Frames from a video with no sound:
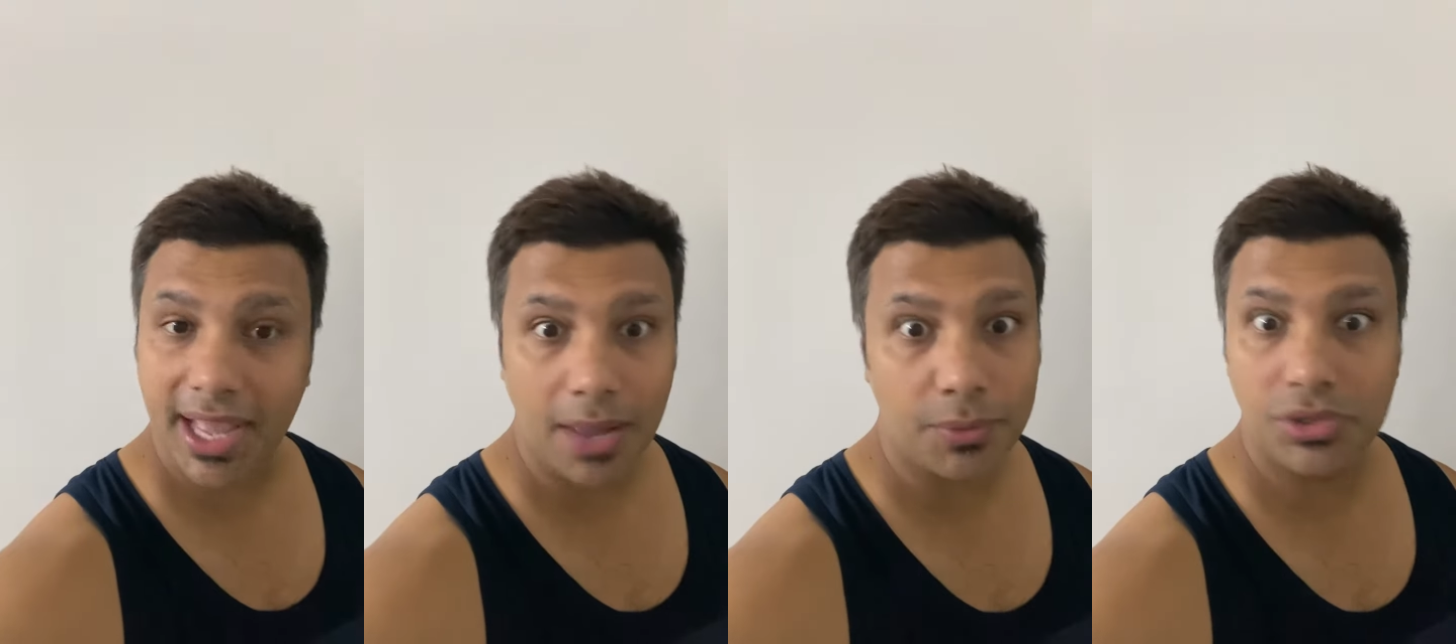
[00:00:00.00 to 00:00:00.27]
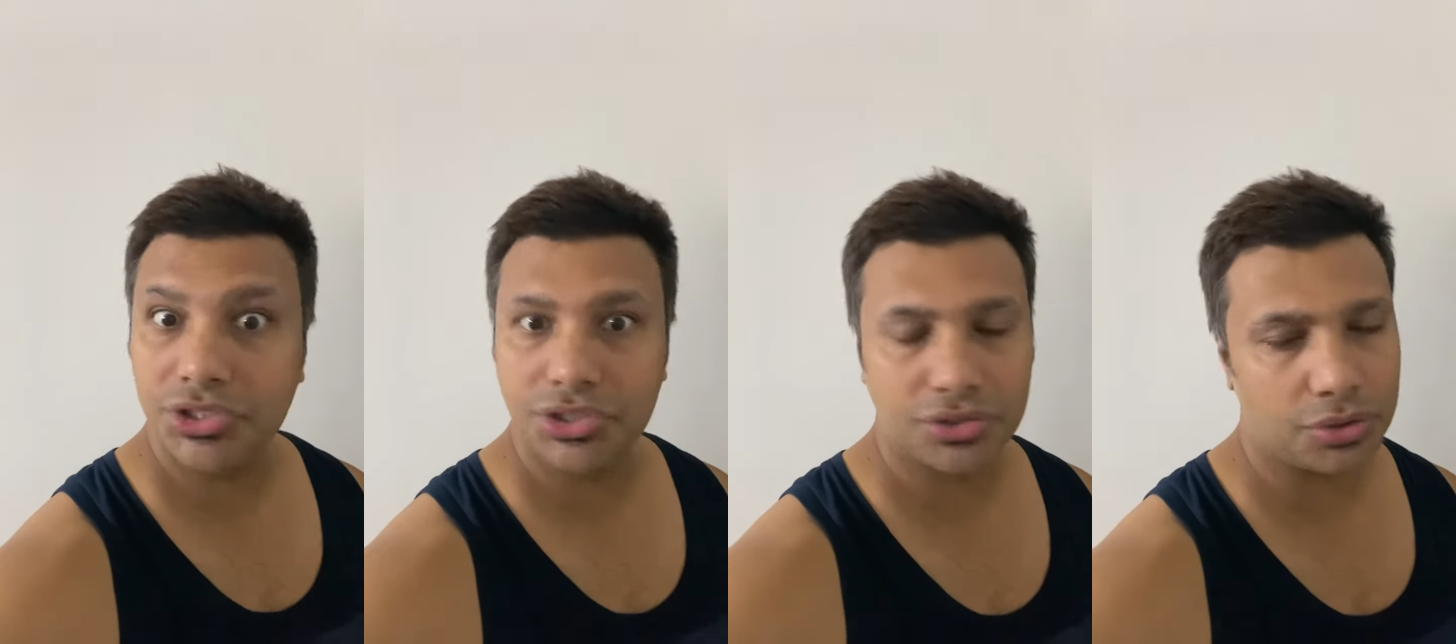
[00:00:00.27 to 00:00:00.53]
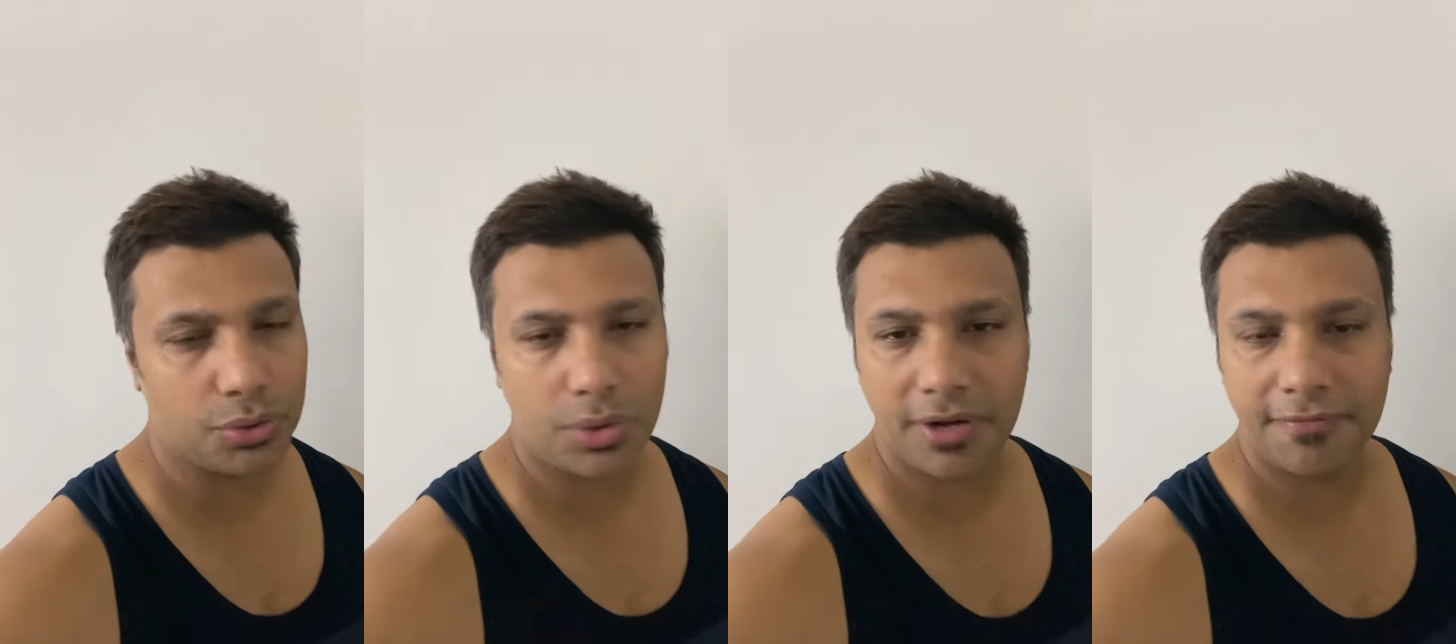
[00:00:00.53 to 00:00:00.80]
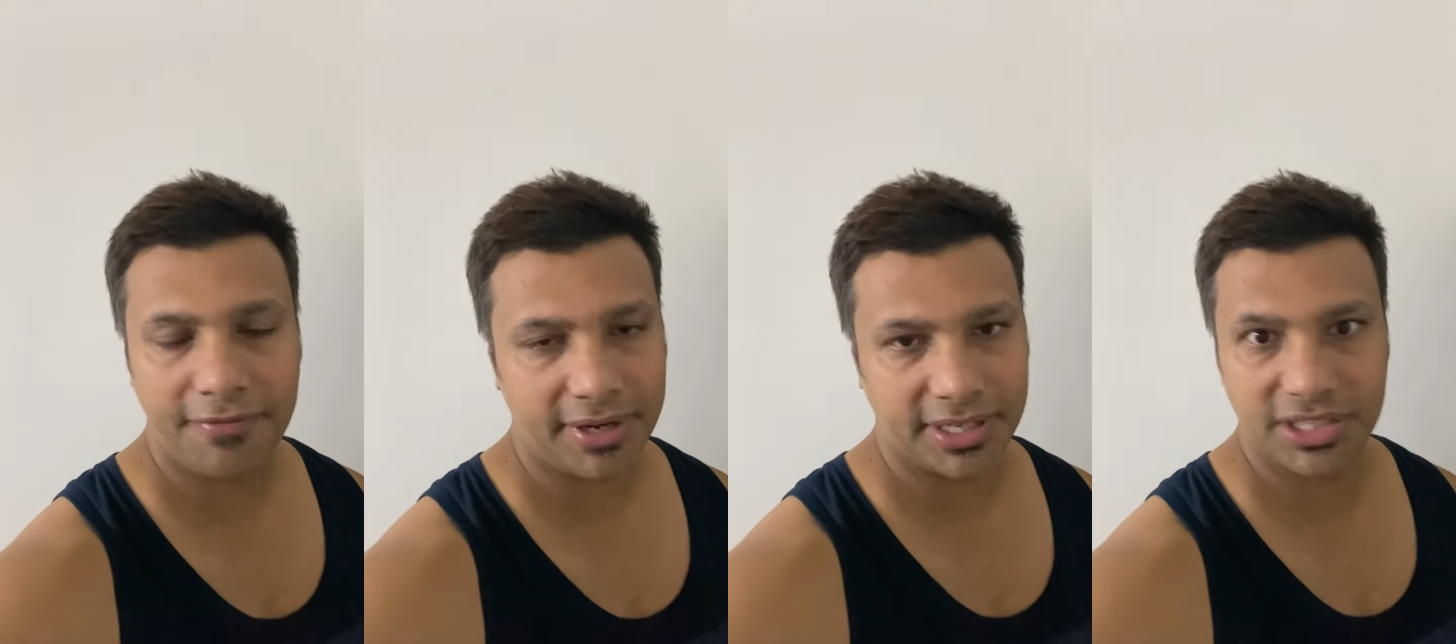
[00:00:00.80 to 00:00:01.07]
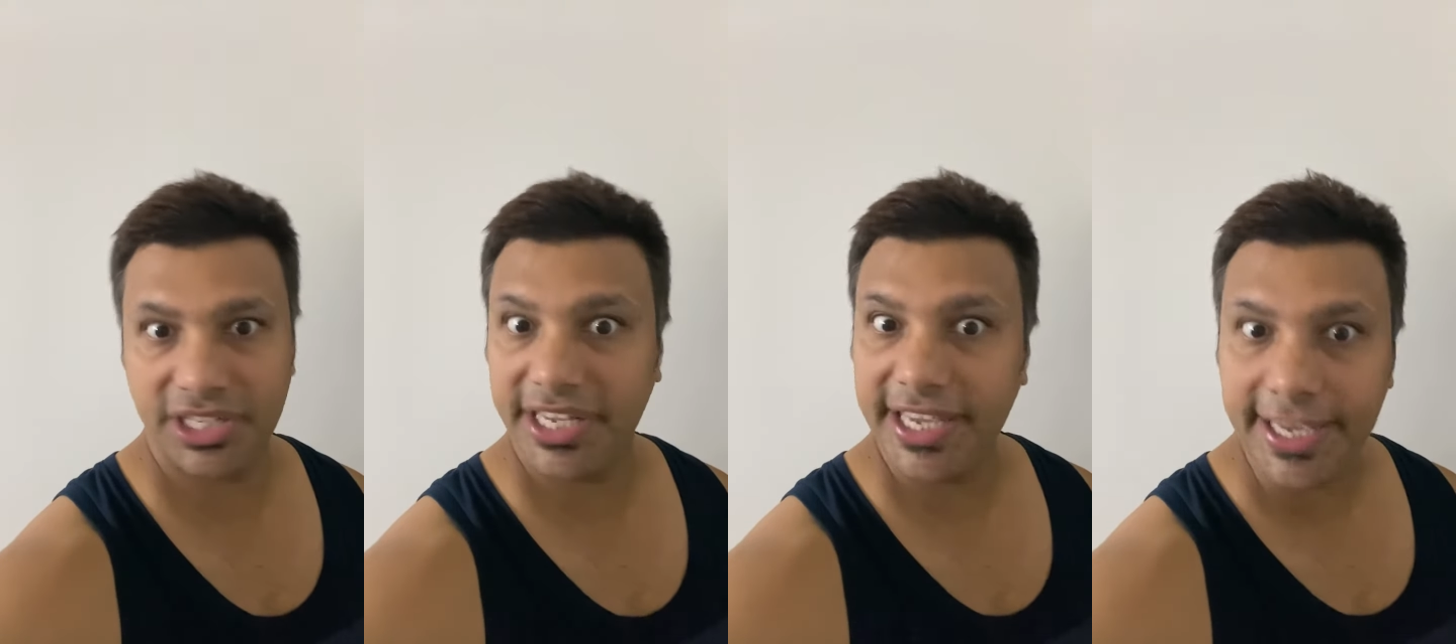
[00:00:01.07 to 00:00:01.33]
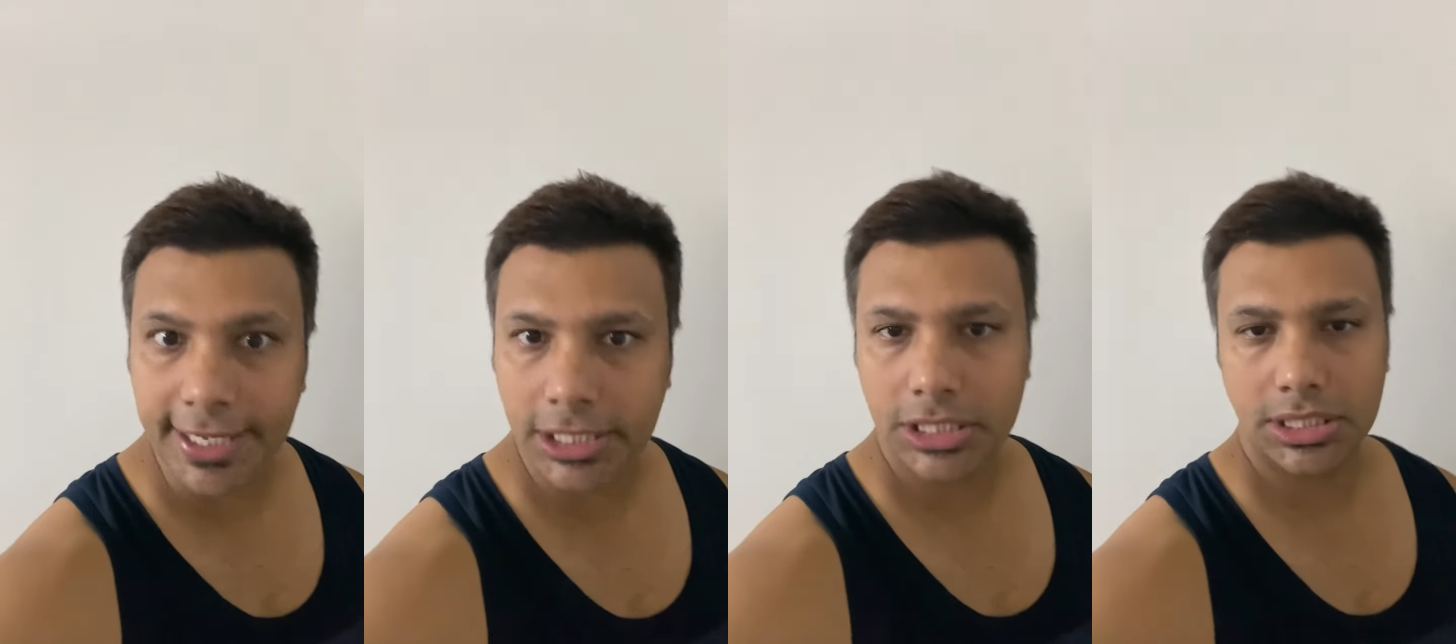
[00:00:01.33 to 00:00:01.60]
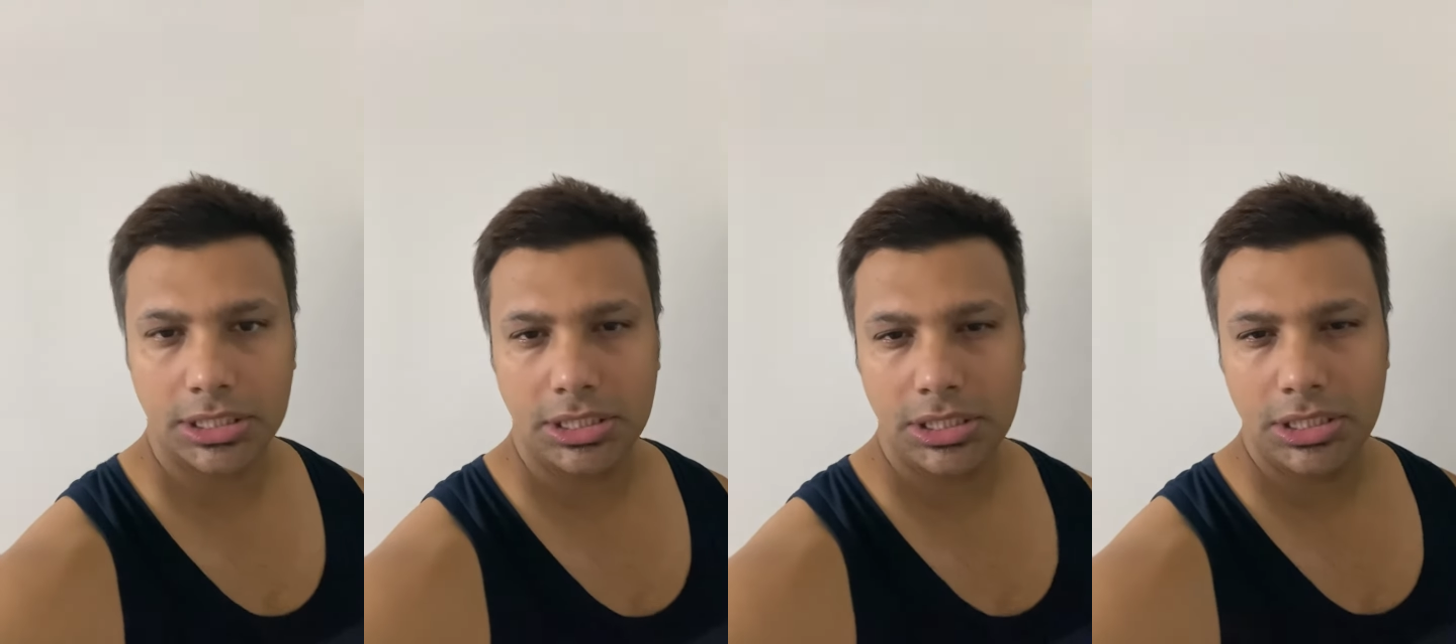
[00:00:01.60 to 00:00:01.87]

I will just go and fucking eat.